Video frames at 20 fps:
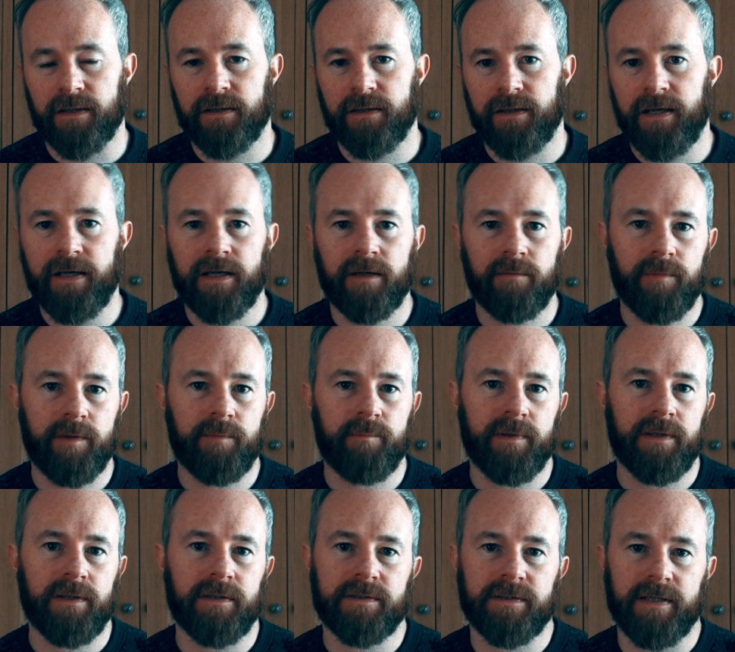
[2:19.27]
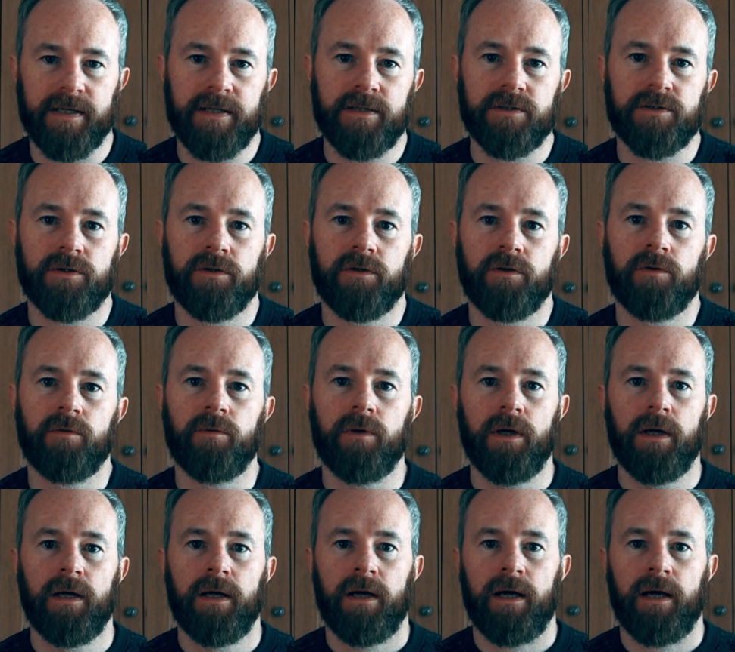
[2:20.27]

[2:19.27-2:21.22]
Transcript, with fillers: and they can be built into